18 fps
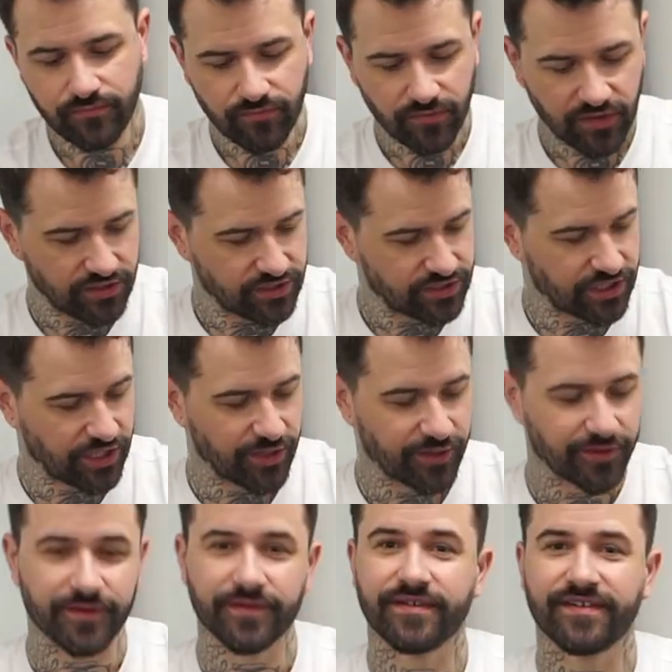
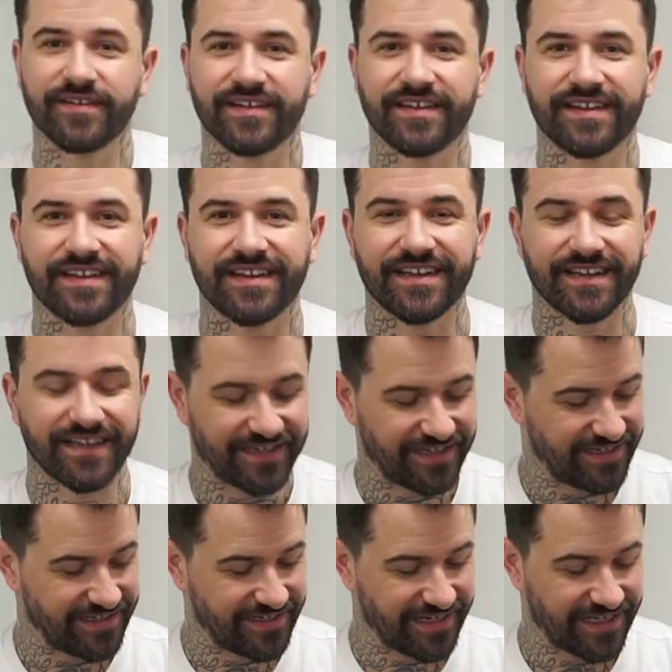So
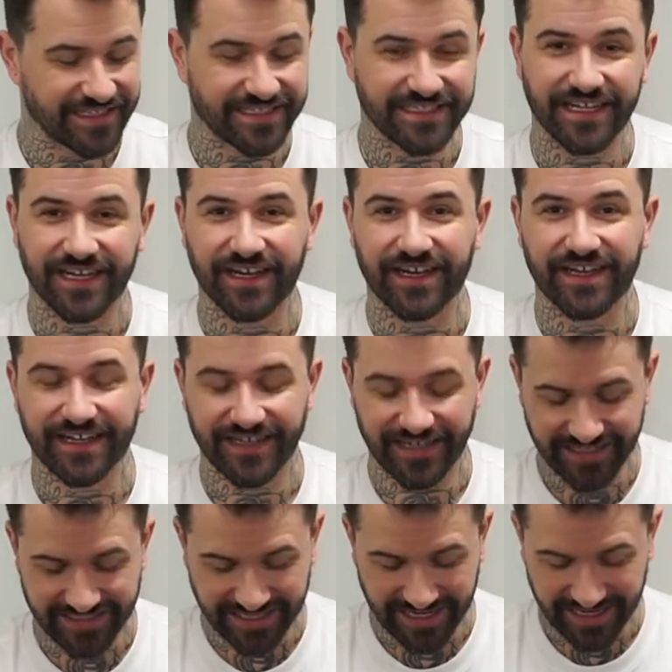let's uh,
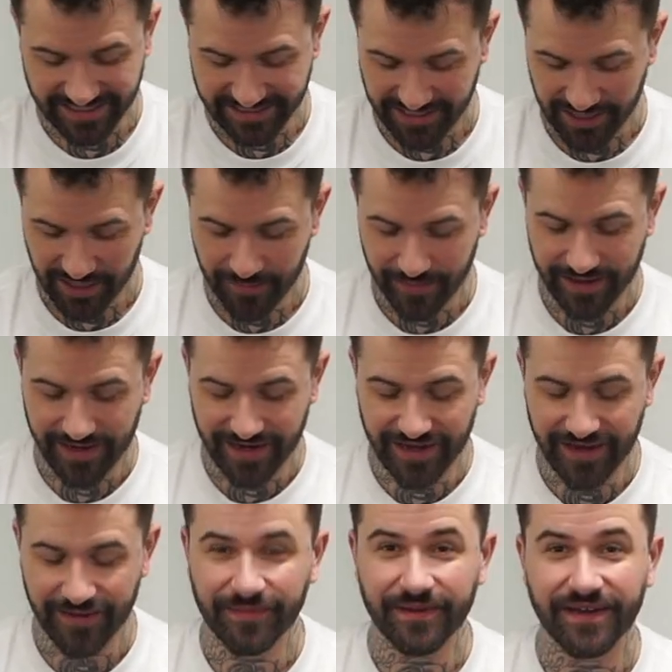let's get into opening
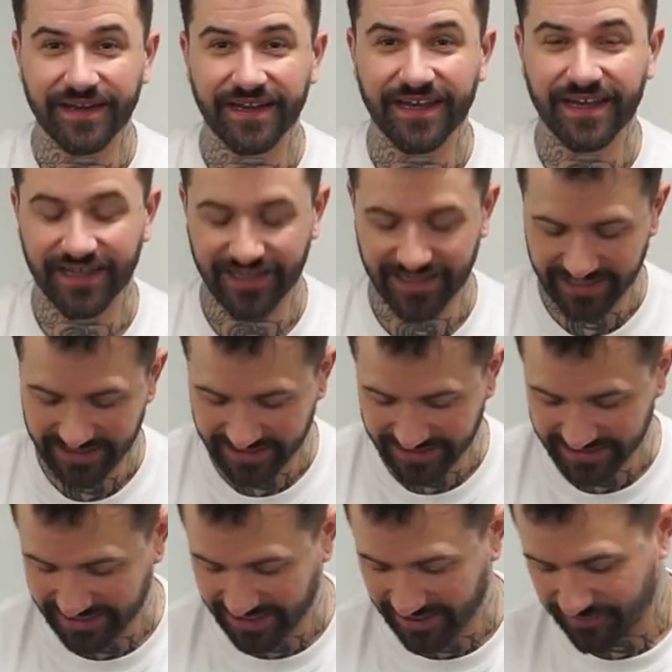open it up and,
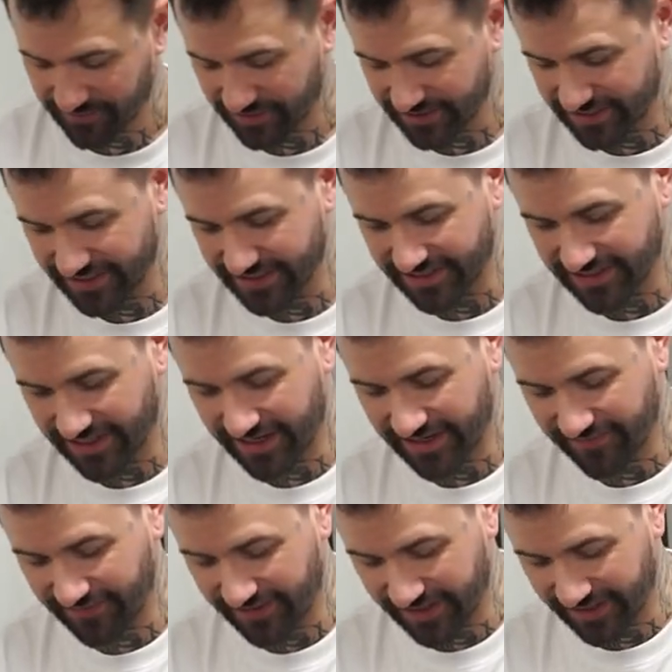and seeing see what's
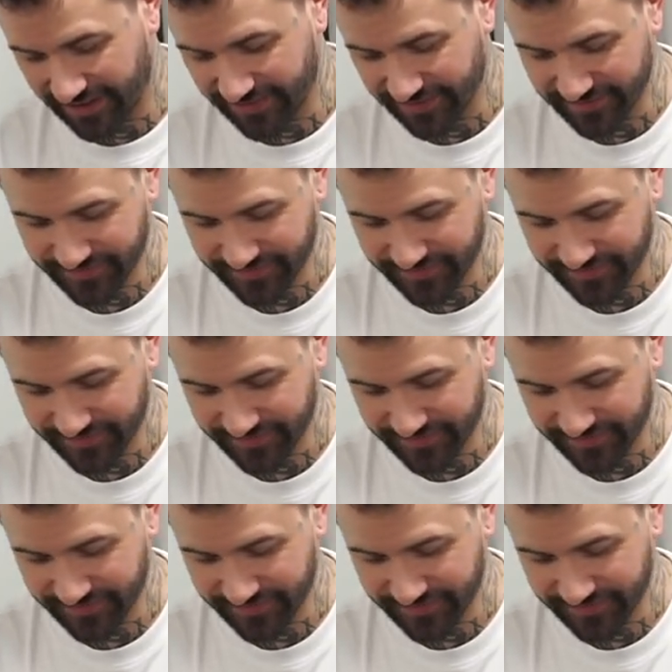inside of here.